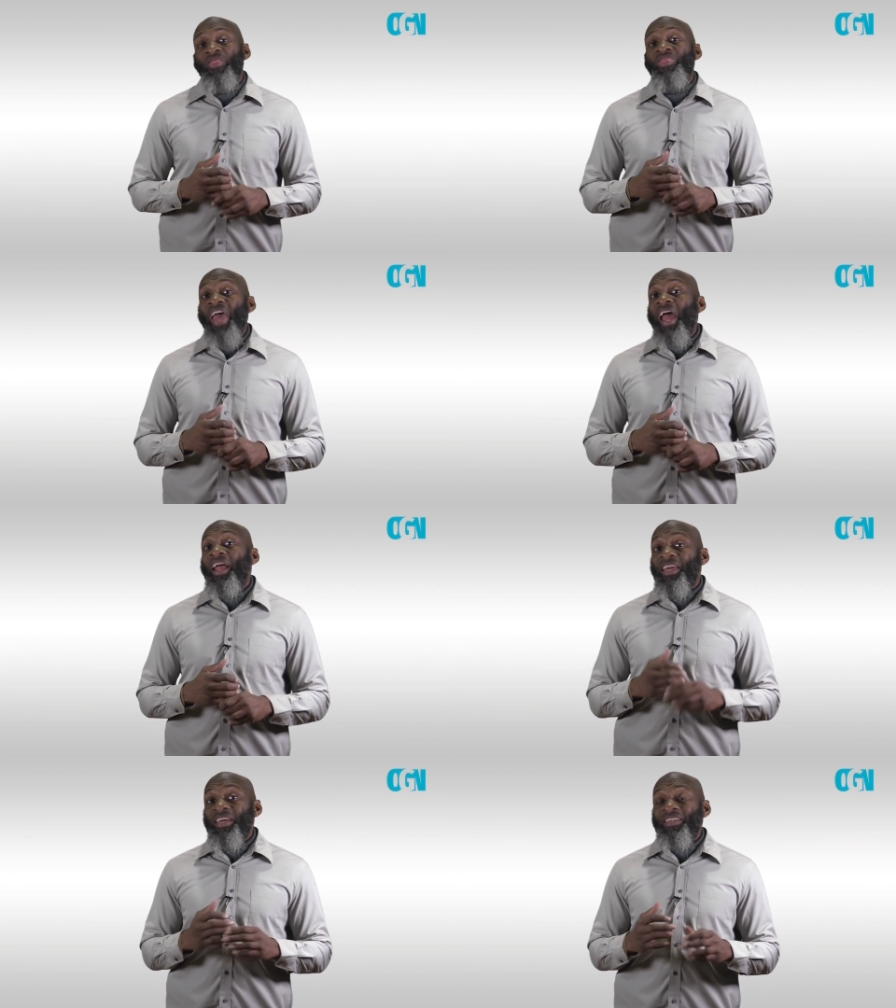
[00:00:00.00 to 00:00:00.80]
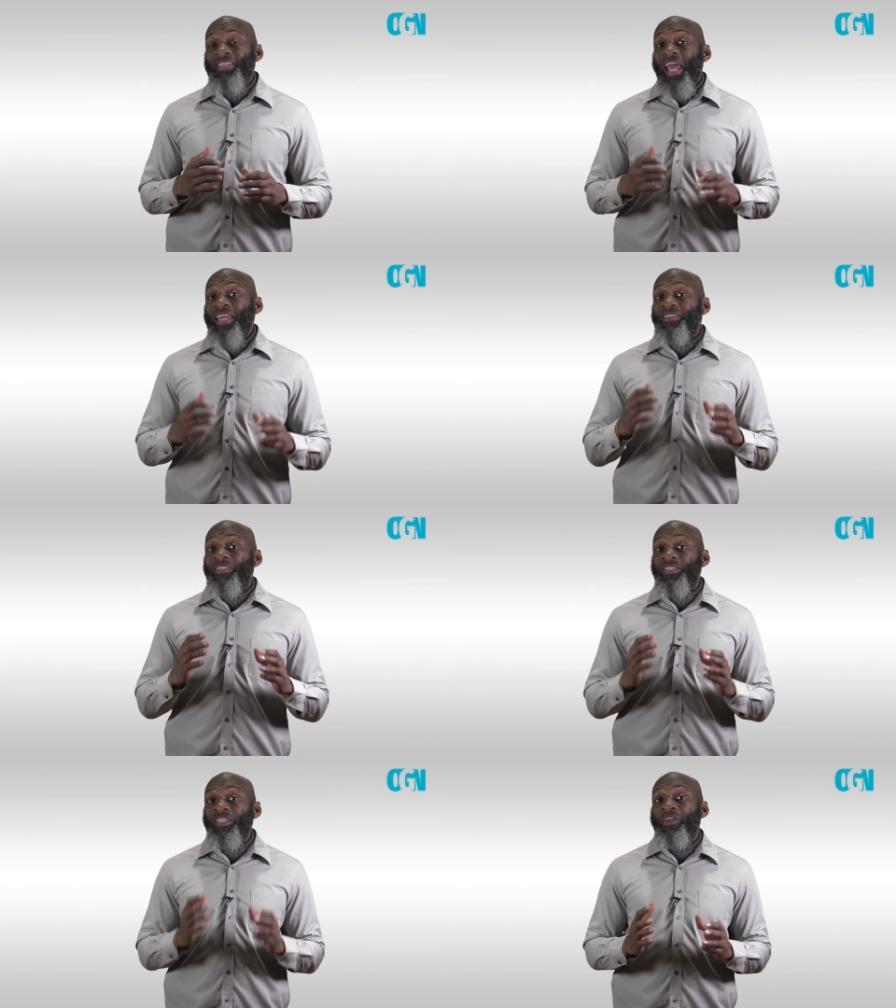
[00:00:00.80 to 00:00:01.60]
There is a
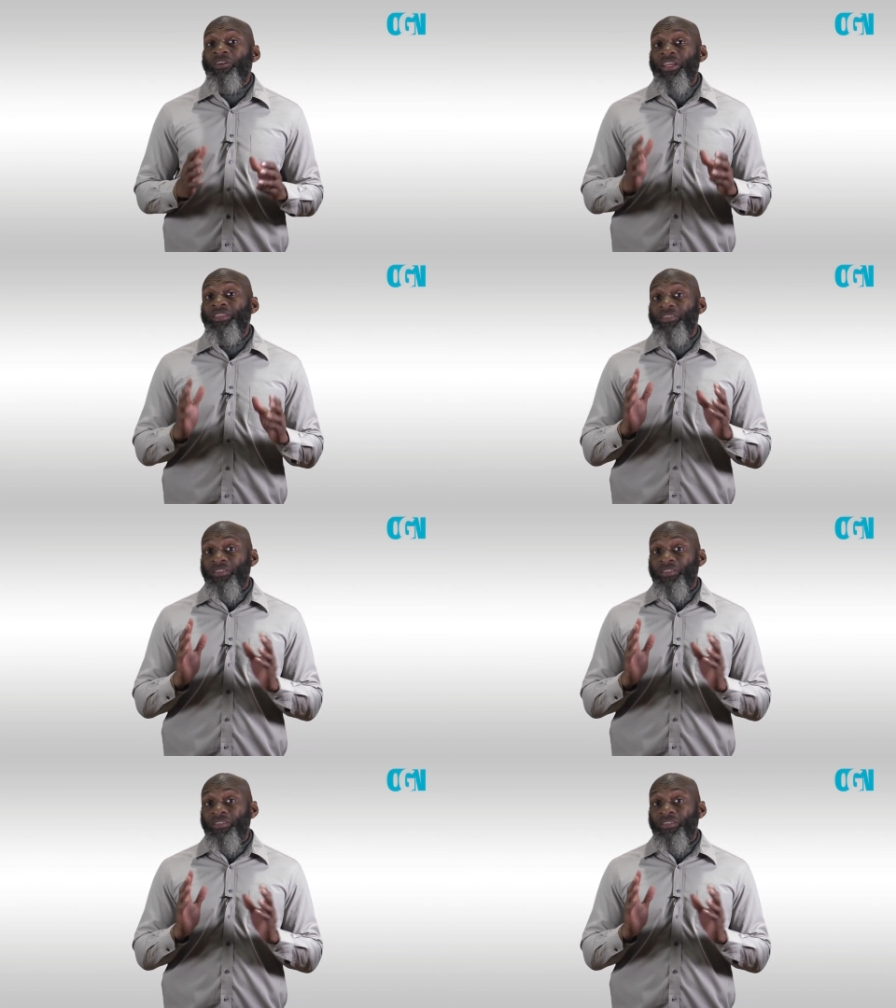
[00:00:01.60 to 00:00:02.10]
serious,